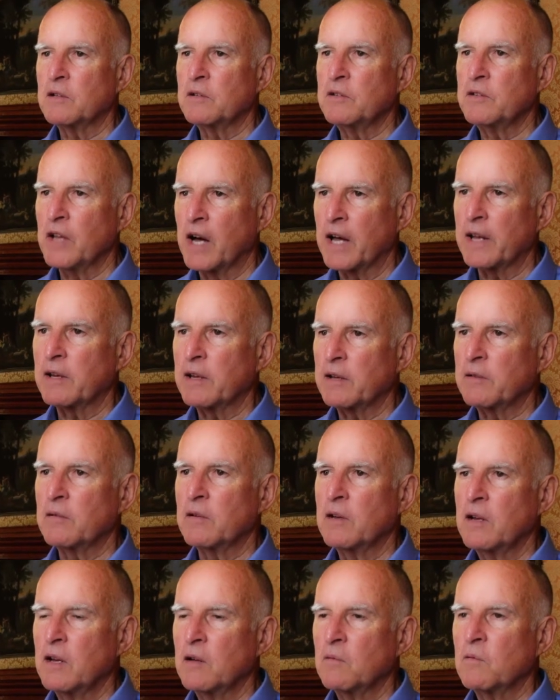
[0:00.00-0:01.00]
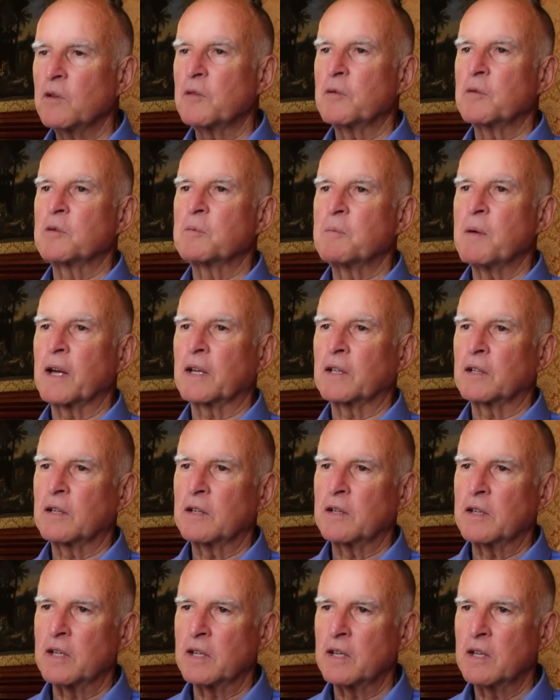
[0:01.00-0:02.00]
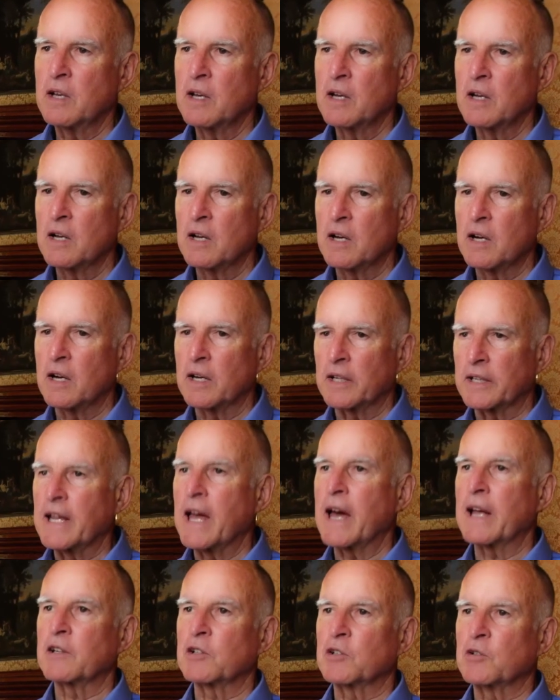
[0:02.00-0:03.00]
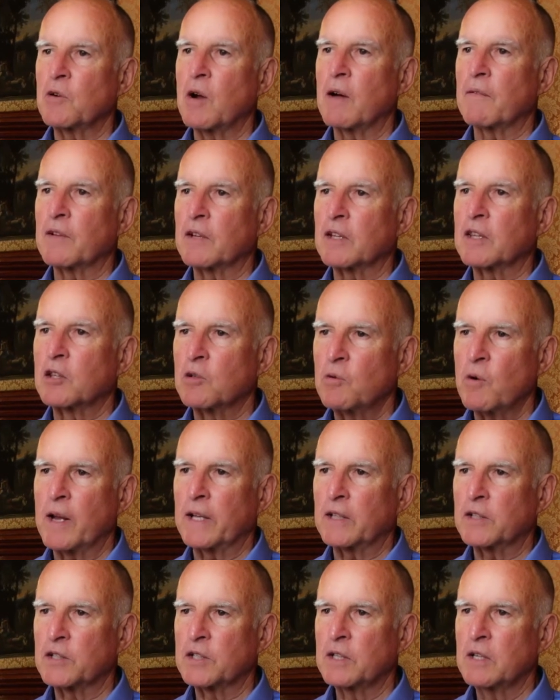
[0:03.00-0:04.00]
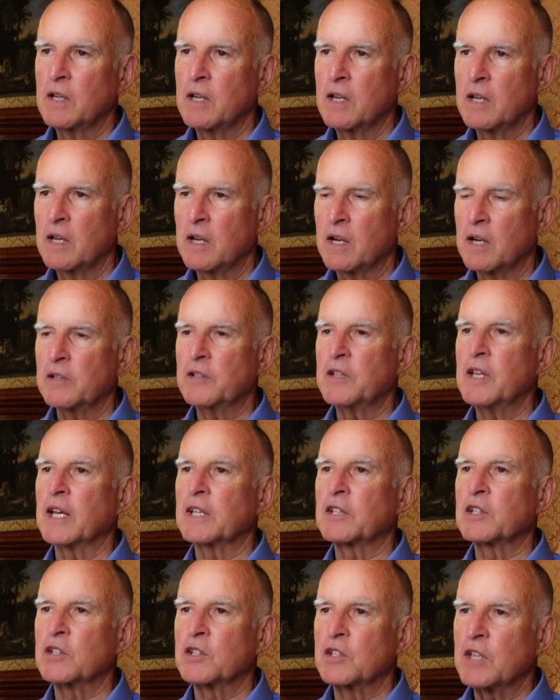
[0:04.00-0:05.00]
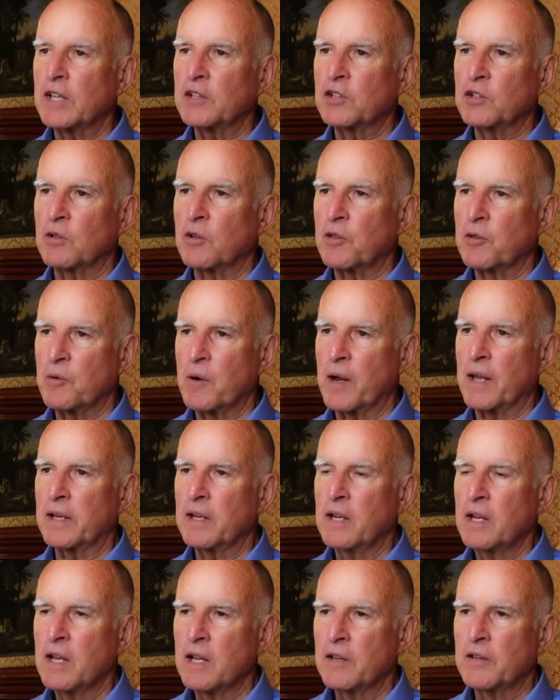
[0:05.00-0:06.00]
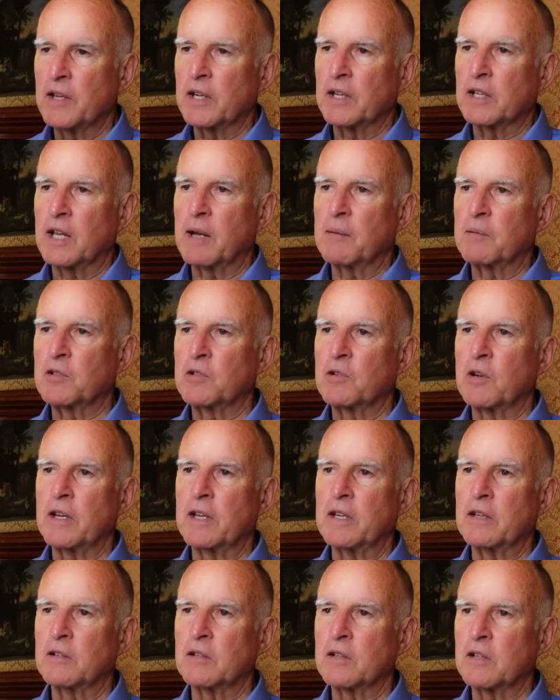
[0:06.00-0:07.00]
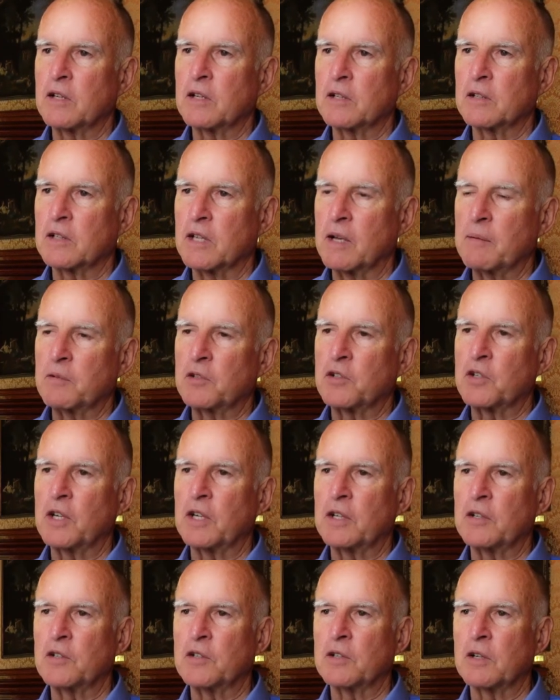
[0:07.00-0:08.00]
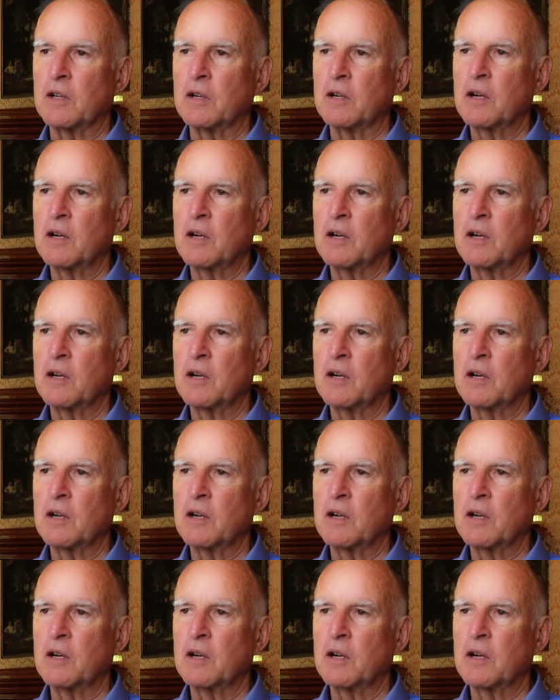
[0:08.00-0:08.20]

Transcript: not in with respect to the catastrophic threats, the existential threat that climate change